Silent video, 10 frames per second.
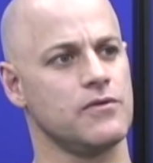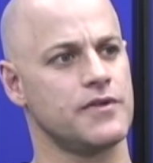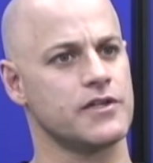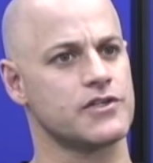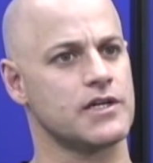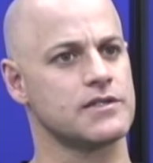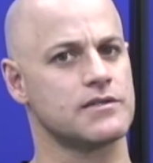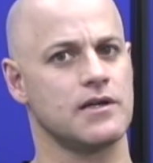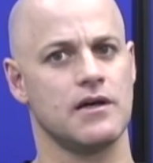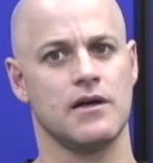than just
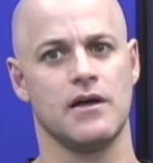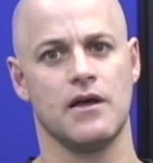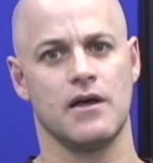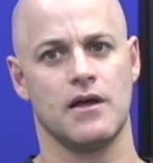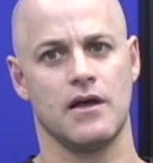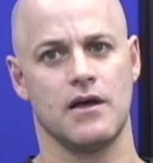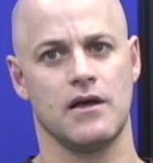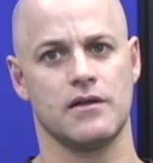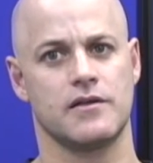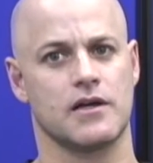the
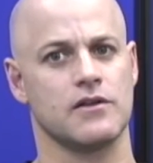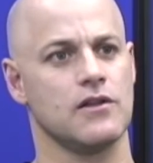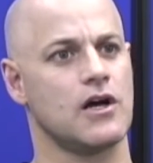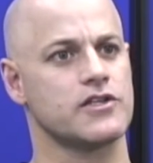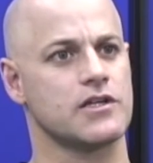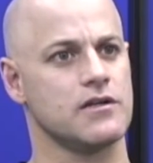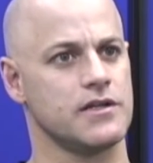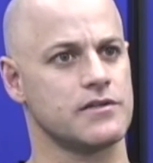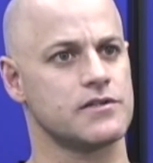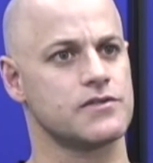technological
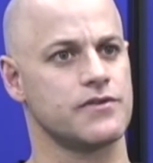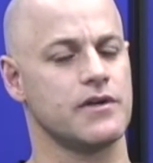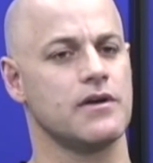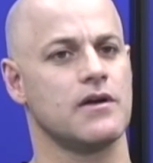industry